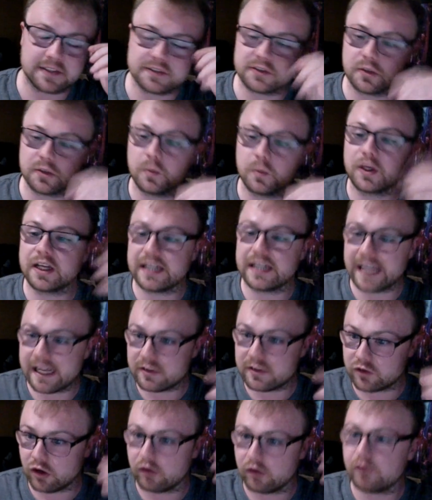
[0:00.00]
So we're going to get
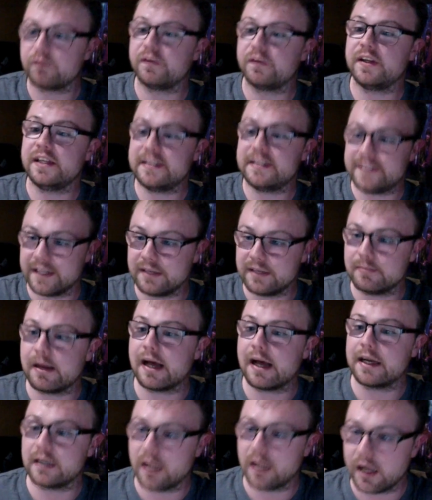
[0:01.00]
Dorothy, Tin
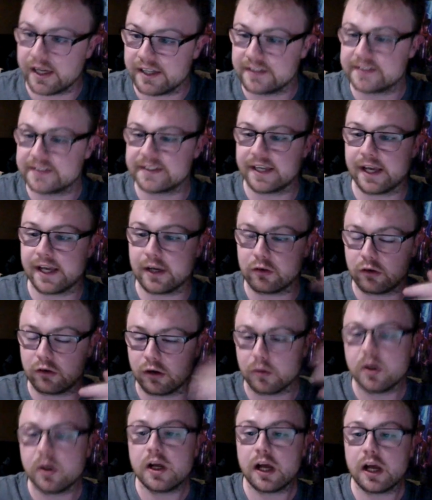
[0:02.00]
Man, Lion, Scarecrow,